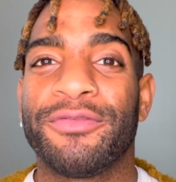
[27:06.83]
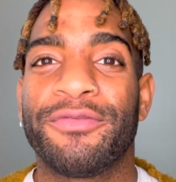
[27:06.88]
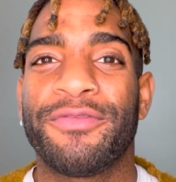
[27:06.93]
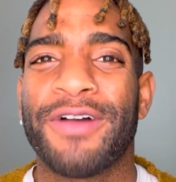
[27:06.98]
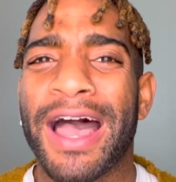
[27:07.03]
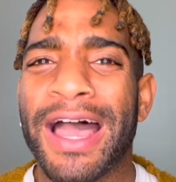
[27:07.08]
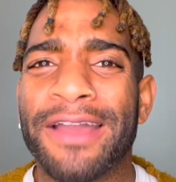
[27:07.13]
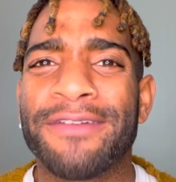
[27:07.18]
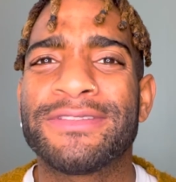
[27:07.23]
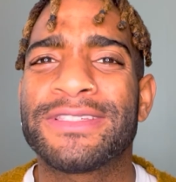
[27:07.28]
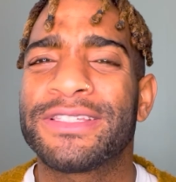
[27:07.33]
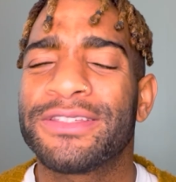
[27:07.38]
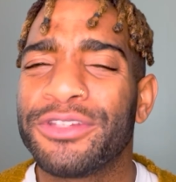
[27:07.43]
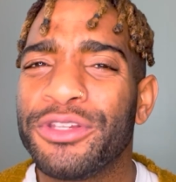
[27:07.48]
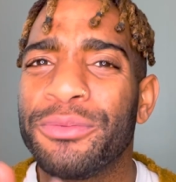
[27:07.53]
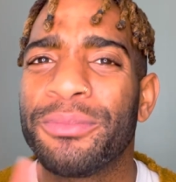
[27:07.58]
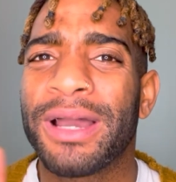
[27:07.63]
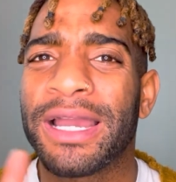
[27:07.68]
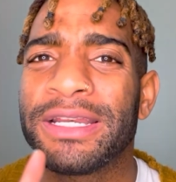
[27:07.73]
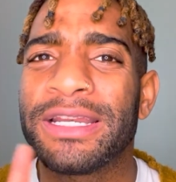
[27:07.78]
5s,
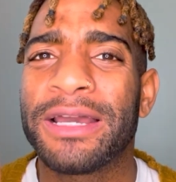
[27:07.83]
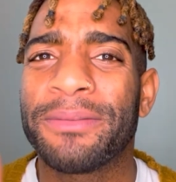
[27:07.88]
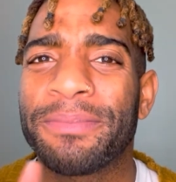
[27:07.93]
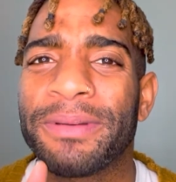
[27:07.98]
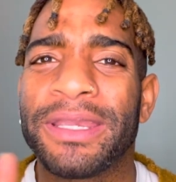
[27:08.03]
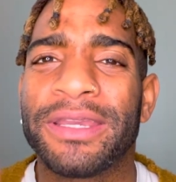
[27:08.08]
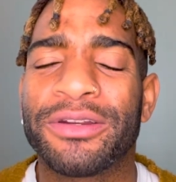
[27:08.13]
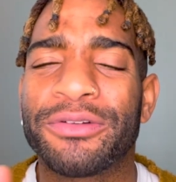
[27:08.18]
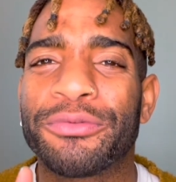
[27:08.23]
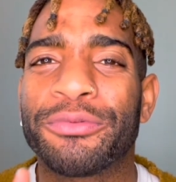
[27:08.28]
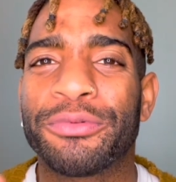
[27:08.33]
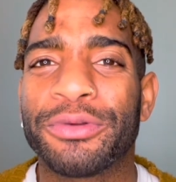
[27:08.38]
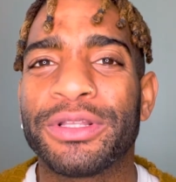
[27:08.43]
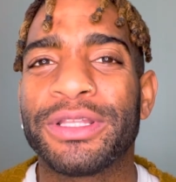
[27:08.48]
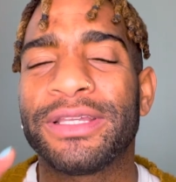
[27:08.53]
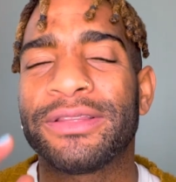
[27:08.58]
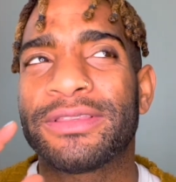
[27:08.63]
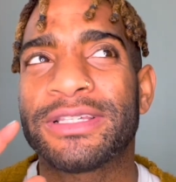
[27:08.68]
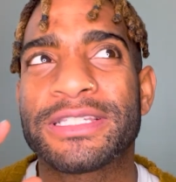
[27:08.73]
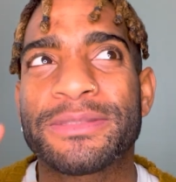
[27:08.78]
you might not
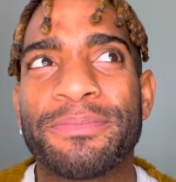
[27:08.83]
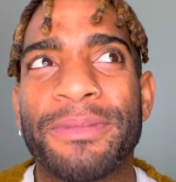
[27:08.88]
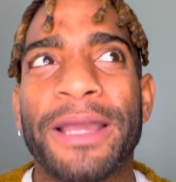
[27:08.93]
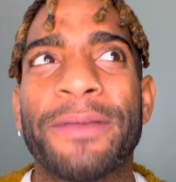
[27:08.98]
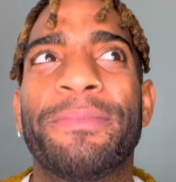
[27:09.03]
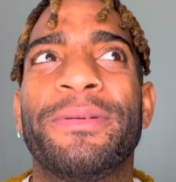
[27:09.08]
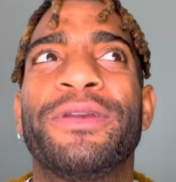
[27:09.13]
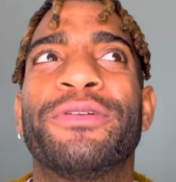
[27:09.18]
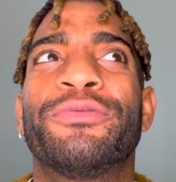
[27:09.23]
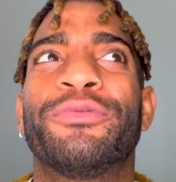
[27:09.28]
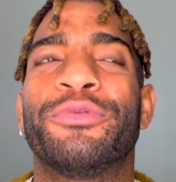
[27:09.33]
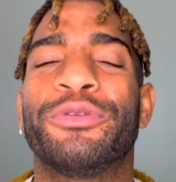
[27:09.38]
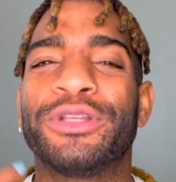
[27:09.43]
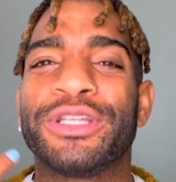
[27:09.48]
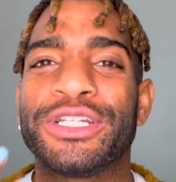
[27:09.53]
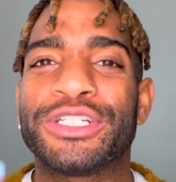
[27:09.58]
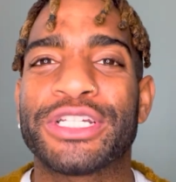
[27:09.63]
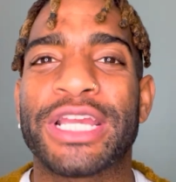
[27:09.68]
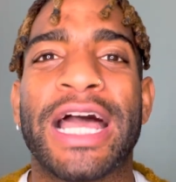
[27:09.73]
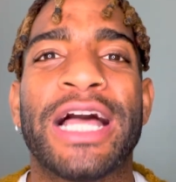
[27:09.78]
be this might be a
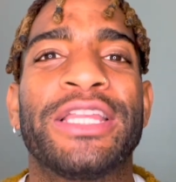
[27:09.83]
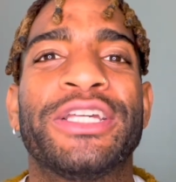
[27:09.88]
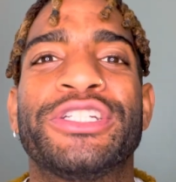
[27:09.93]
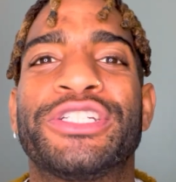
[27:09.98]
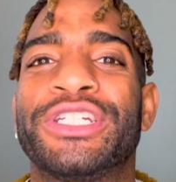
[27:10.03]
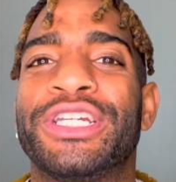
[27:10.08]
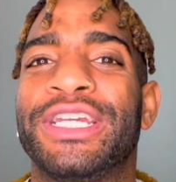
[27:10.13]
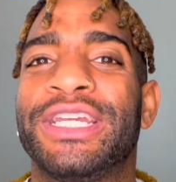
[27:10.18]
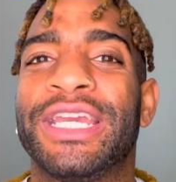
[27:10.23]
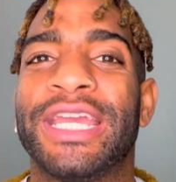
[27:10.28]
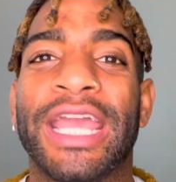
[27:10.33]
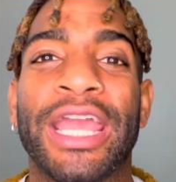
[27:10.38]
really challenging